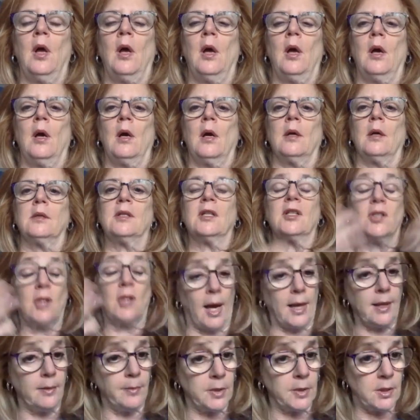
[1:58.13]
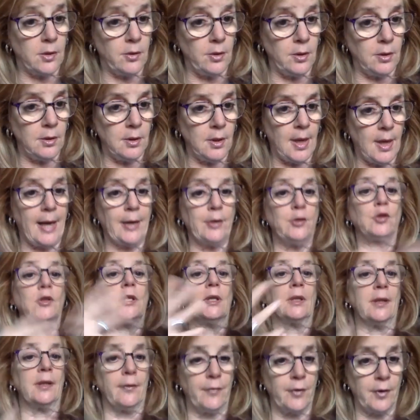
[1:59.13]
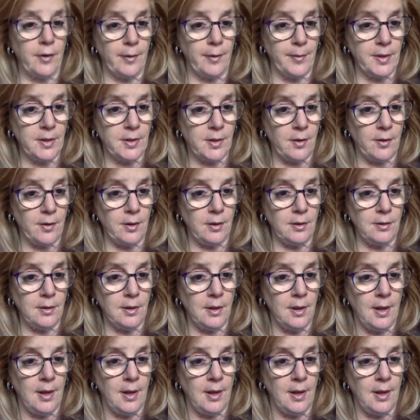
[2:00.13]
design the material, how you deliver the material.